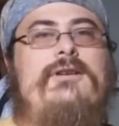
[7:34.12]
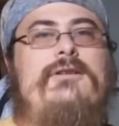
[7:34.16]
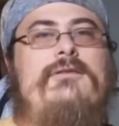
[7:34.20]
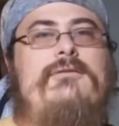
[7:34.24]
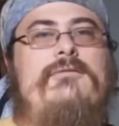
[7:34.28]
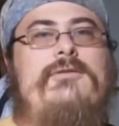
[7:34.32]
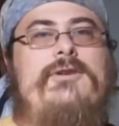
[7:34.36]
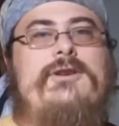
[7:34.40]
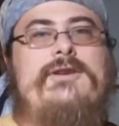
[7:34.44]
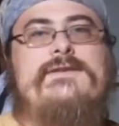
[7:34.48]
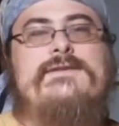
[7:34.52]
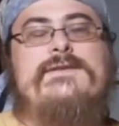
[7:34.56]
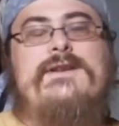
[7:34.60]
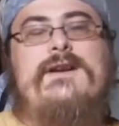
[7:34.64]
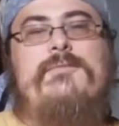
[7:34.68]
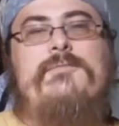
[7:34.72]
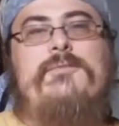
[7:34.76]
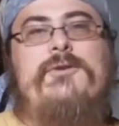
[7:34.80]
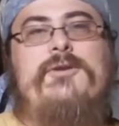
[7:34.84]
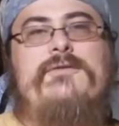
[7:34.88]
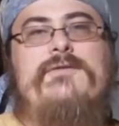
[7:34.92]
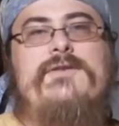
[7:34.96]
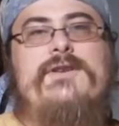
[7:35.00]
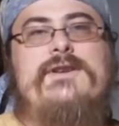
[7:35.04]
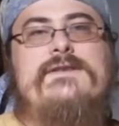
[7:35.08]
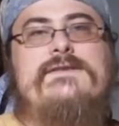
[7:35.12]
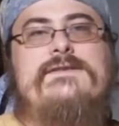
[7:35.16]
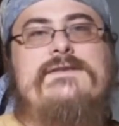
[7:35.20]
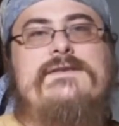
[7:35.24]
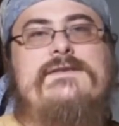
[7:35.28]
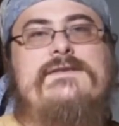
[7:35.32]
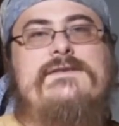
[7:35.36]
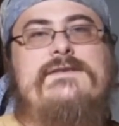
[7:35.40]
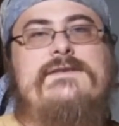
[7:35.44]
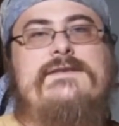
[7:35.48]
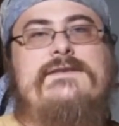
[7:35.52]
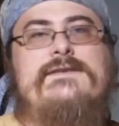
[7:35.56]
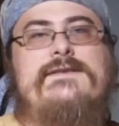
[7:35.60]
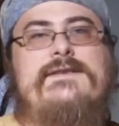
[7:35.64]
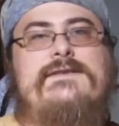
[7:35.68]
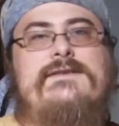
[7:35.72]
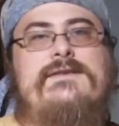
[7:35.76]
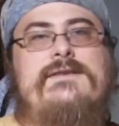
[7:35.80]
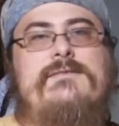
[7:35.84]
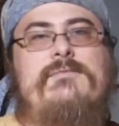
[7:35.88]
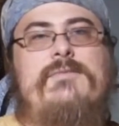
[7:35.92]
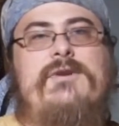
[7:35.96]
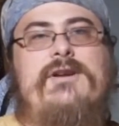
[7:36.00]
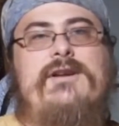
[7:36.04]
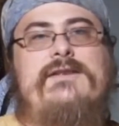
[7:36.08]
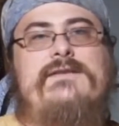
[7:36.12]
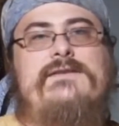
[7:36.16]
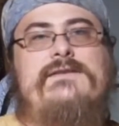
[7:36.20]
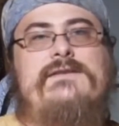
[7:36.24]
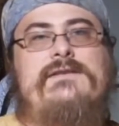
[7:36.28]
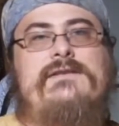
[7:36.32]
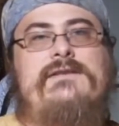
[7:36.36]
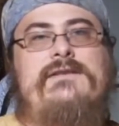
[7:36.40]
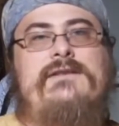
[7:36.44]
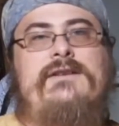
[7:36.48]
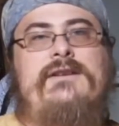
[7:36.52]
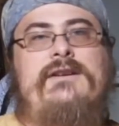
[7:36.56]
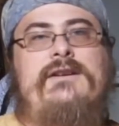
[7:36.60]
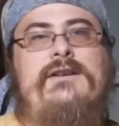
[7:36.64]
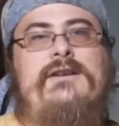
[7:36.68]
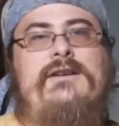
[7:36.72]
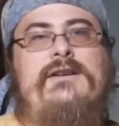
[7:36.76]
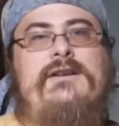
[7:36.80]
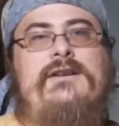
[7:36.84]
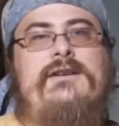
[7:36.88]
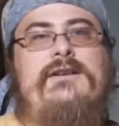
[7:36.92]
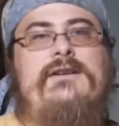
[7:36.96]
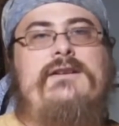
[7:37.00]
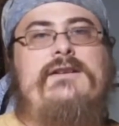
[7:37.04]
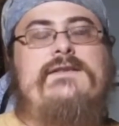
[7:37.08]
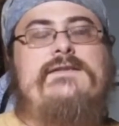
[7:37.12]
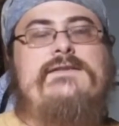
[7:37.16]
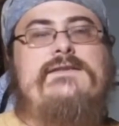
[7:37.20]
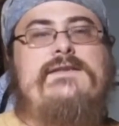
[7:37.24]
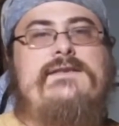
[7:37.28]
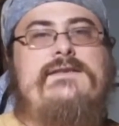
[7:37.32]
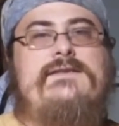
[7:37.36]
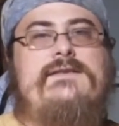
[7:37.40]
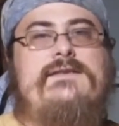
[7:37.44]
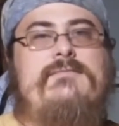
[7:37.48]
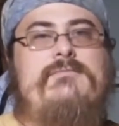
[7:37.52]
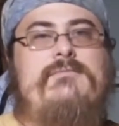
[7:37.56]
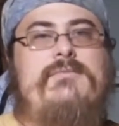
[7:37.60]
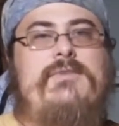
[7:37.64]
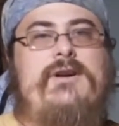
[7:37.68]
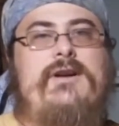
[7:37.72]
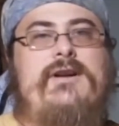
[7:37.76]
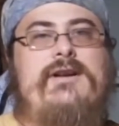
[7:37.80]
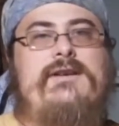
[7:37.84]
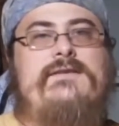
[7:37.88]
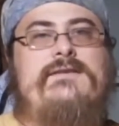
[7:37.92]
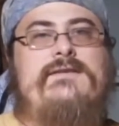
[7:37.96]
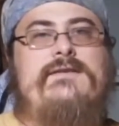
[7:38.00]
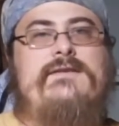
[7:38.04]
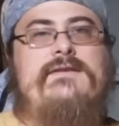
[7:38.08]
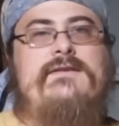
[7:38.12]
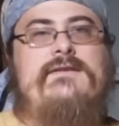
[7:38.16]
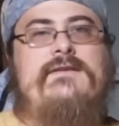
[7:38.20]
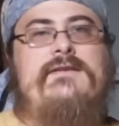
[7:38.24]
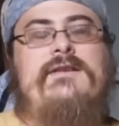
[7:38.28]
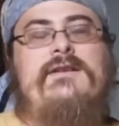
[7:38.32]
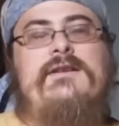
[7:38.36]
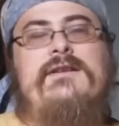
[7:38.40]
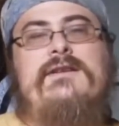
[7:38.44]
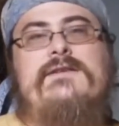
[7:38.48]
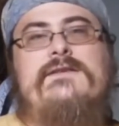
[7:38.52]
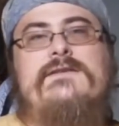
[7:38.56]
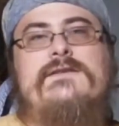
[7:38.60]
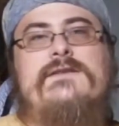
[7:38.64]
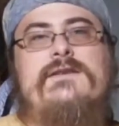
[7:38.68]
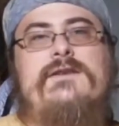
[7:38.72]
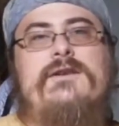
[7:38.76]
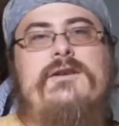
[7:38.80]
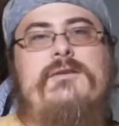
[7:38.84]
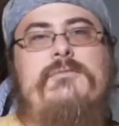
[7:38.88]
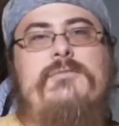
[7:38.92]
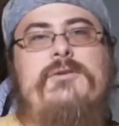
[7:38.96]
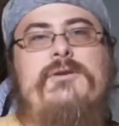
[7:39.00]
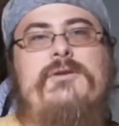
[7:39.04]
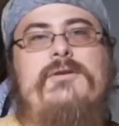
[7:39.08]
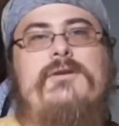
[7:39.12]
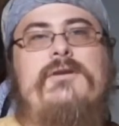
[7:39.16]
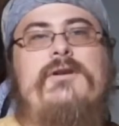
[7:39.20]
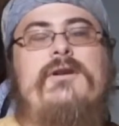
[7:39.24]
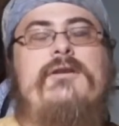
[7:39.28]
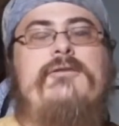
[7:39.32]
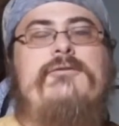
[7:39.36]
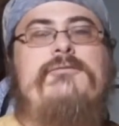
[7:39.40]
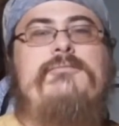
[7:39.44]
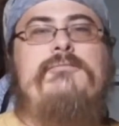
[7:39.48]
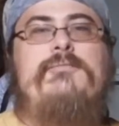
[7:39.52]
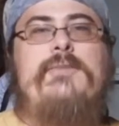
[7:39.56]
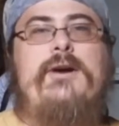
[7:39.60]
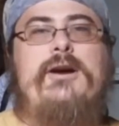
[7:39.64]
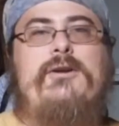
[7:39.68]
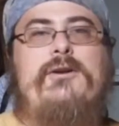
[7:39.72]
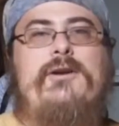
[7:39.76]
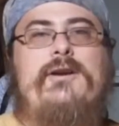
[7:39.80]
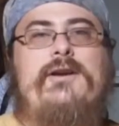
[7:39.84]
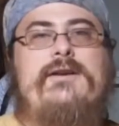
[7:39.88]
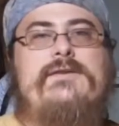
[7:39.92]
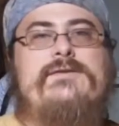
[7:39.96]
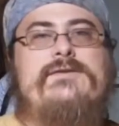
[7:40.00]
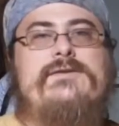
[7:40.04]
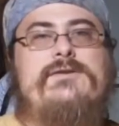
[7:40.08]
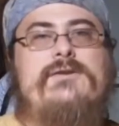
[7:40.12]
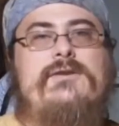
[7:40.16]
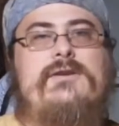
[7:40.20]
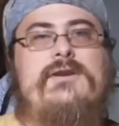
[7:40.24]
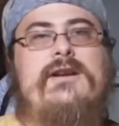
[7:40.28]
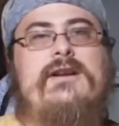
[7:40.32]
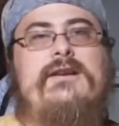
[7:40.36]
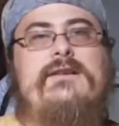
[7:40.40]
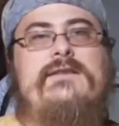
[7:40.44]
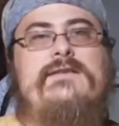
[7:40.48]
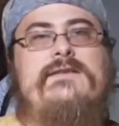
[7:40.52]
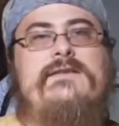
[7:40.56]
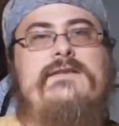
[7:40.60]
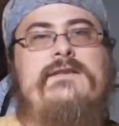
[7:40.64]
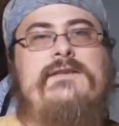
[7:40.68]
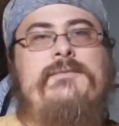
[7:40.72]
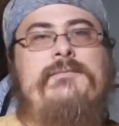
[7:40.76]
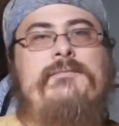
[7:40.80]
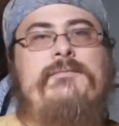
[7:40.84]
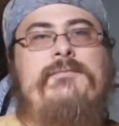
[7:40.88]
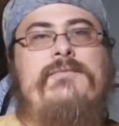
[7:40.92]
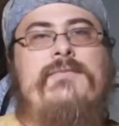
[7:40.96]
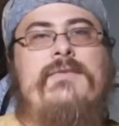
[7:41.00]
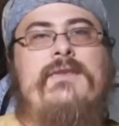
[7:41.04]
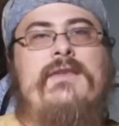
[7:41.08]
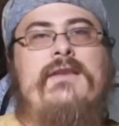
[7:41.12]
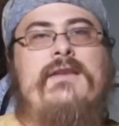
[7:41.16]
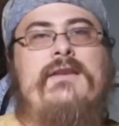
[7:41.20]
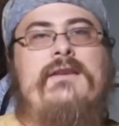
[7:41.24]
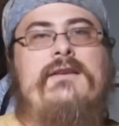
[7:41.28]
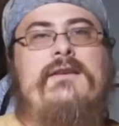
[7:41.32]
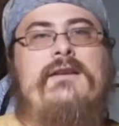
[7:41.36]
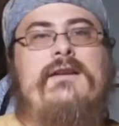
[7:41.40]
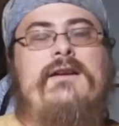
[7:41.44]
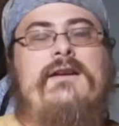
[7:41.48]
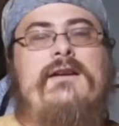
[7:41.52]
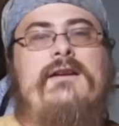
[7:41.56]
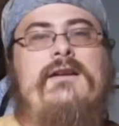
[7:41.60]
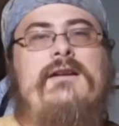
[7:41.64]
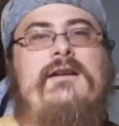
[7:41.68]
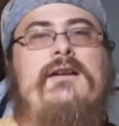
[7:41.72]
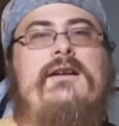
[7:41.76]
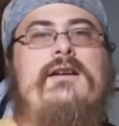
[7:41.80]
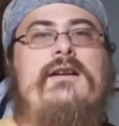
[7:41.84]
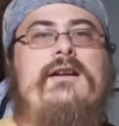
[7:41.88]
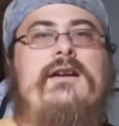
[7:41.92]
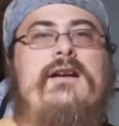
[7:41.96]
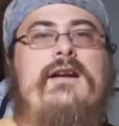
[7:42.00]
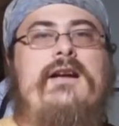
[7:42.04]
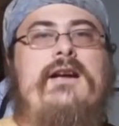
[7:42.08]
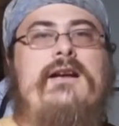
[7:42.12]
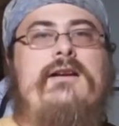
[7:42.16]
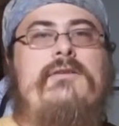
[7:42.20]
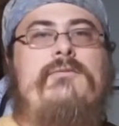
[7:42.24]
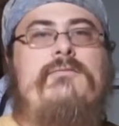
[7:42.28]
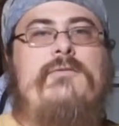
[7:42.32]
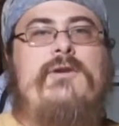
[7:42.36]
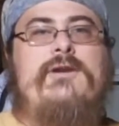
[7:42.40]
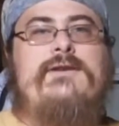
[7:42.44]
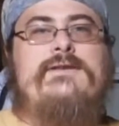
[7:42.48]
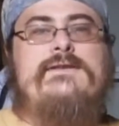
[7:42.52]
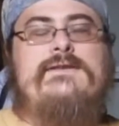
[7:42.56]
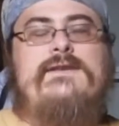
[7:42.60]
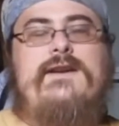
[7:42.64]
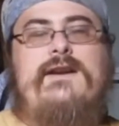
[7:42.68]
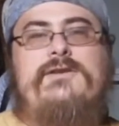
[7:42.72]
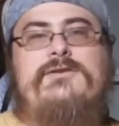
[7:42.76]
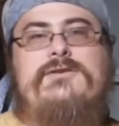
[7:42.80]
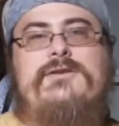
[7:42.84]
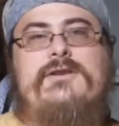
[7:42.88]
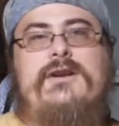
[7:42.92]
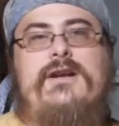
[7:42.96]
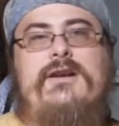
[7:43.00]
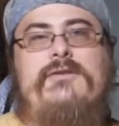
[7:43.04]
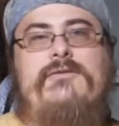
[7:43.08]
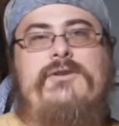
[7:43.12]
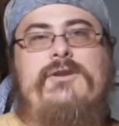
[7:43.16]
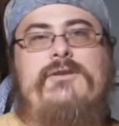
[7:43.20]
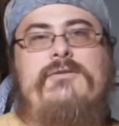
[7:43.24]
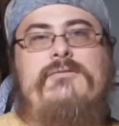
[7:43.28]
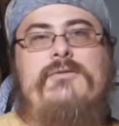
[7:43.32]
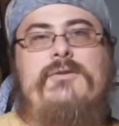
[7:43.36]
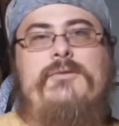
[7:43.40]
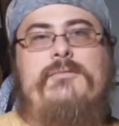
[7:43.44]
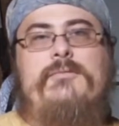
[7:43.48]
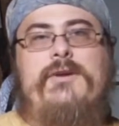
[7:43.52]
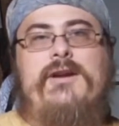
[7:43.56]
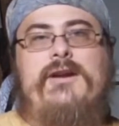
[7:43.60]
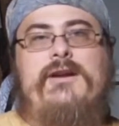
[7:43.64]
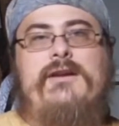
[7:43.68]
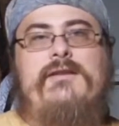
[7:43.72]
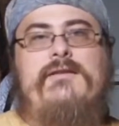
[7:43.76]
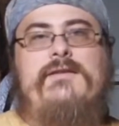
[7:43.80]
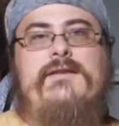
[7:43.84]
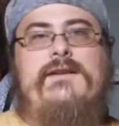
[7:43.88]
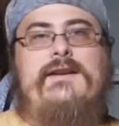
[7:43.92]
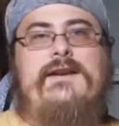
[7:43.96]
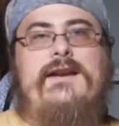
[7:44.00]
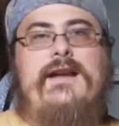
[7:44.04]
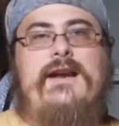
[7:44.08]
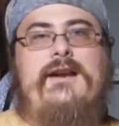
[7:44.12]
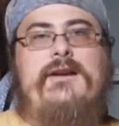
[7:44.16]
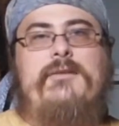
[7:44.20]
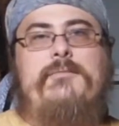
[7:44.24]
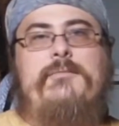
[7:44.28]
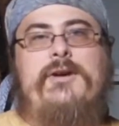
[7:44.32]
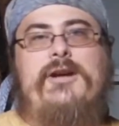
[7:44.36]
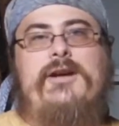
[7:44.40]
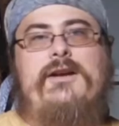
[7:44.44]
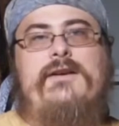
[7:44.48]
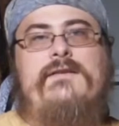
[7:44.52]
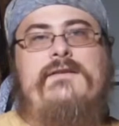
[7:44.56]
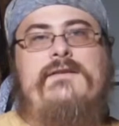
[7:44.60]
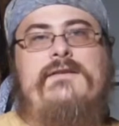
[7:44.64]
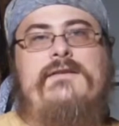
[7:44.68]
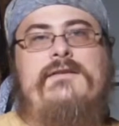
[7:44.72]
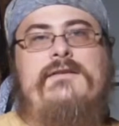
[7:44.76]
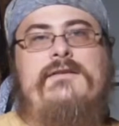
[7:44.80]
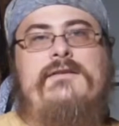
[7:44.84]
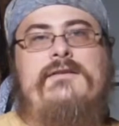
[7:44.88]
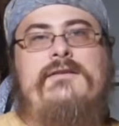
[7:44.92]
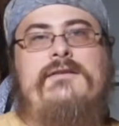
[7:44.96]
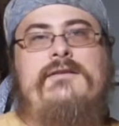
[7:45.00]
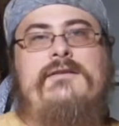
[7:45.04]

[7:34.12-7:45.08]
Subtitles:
One example of this is the system bus. The system bus is a number of parallel circuits, and one section of it will be the data bus.